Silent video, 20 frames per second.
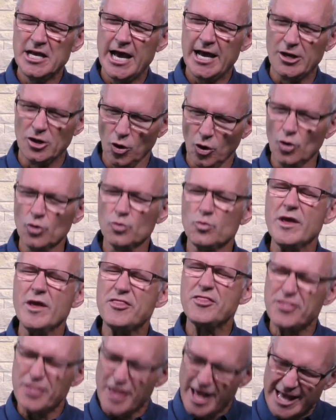And Lord, we
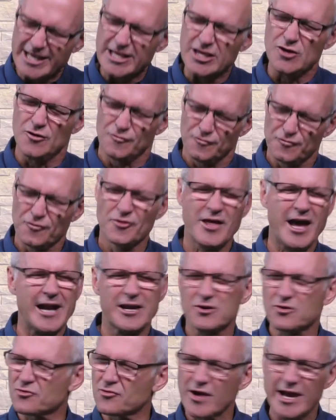thank you for
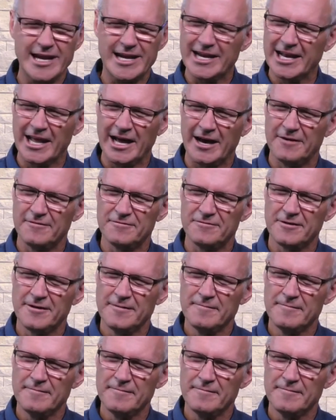that great love.